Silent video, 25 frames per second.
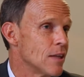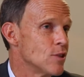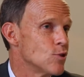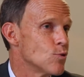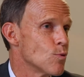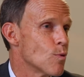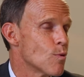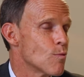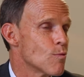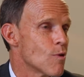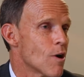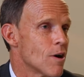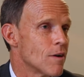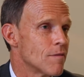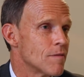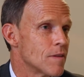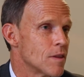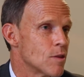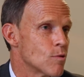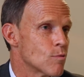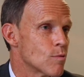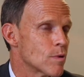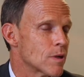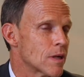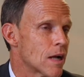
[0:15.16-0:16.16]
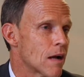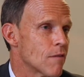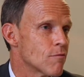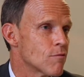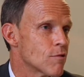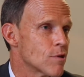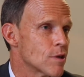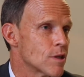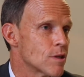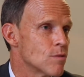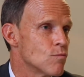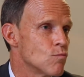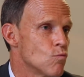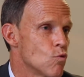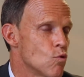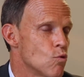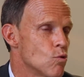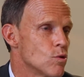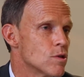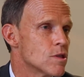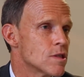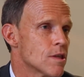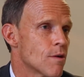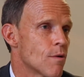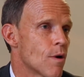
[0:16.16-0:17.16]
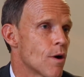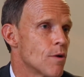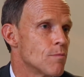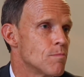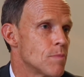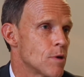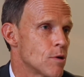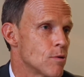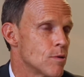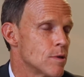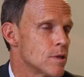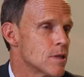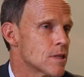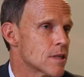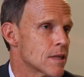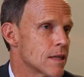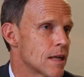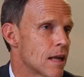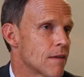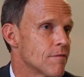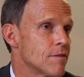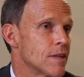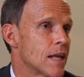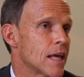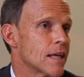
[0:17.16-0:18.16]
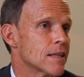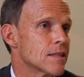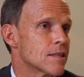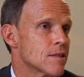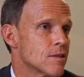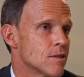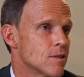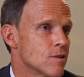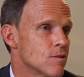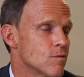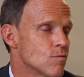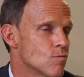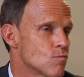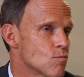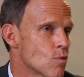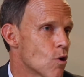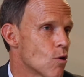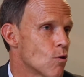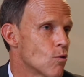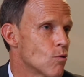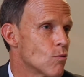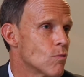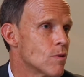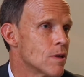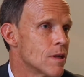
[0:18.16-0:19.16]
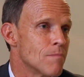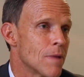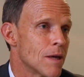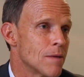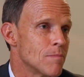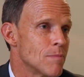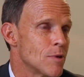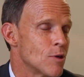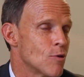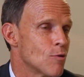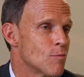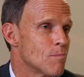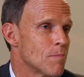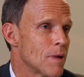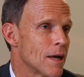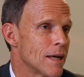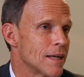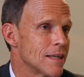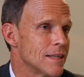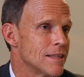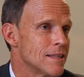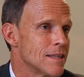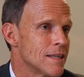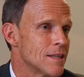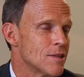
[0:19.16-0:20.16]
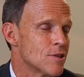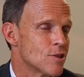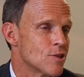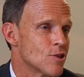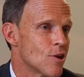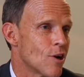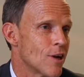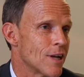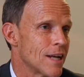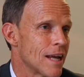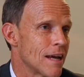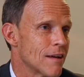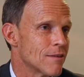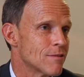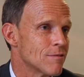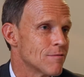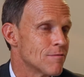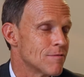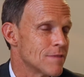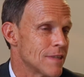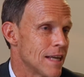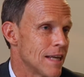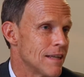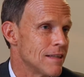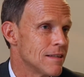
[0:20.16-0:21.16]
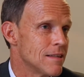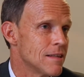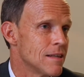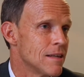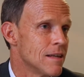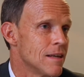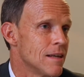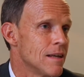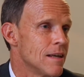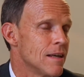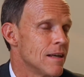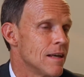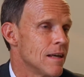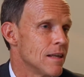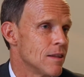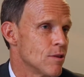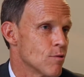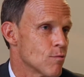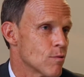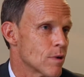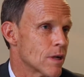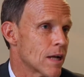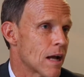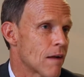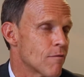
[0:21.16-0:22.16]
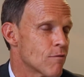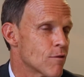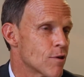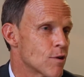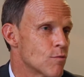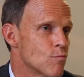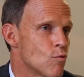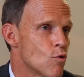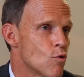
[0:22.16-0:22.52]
and you arrive in the recovery ward, so opioids can have an excellent role. Maybe your pain is 9 out of 10 in the recovery